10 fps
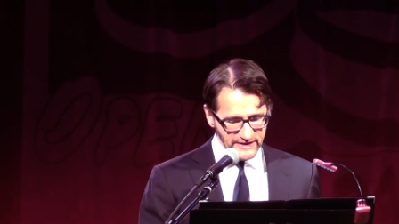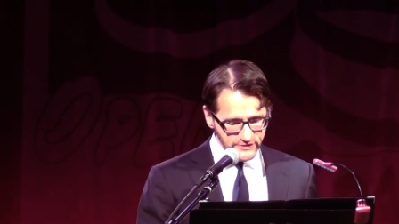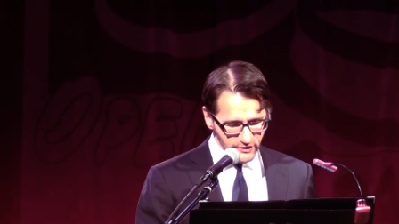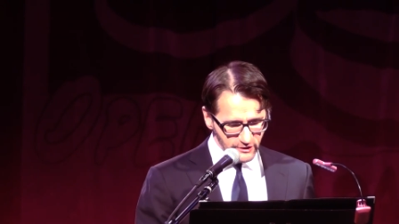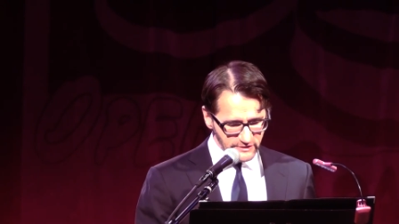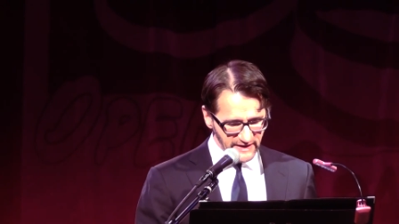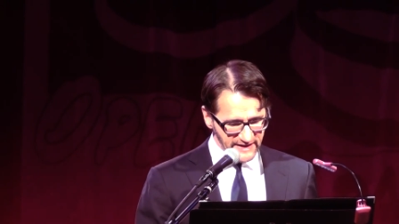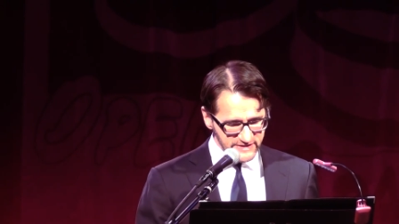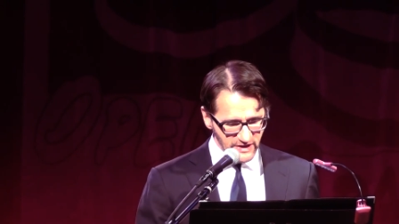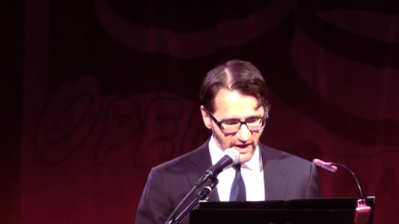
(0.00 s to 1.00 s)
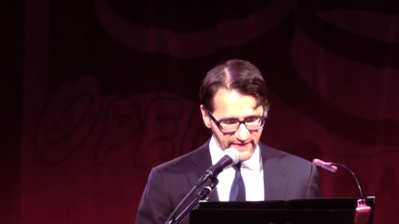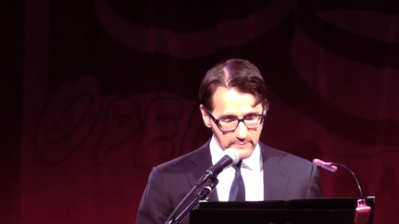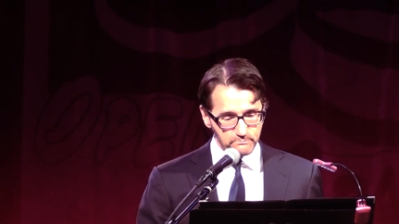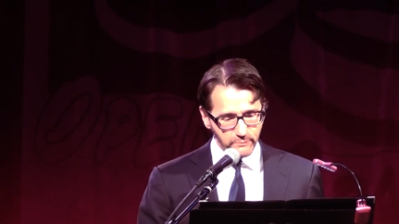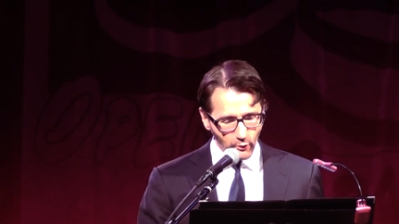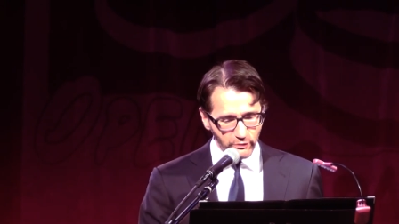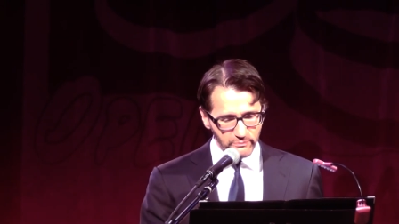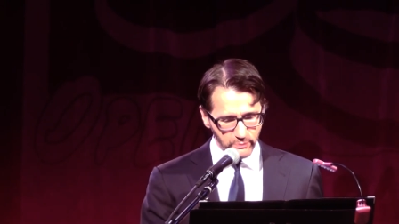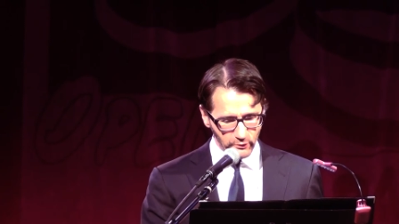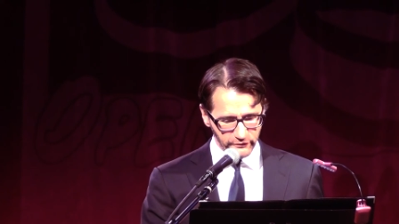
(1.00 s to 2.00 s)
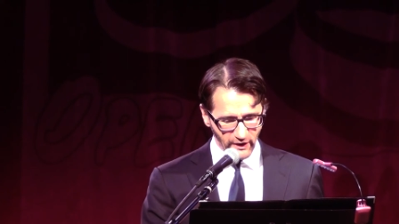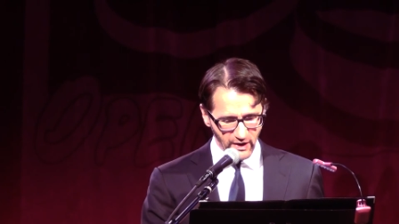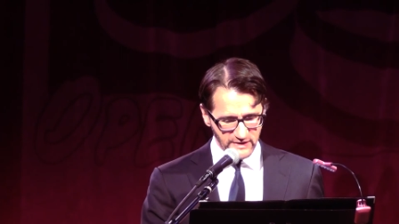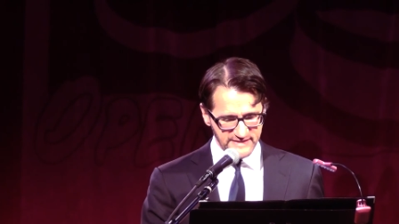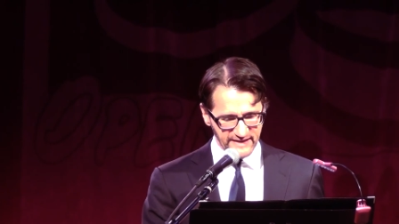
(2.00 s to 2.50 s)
I turned and I saw that both bulldogs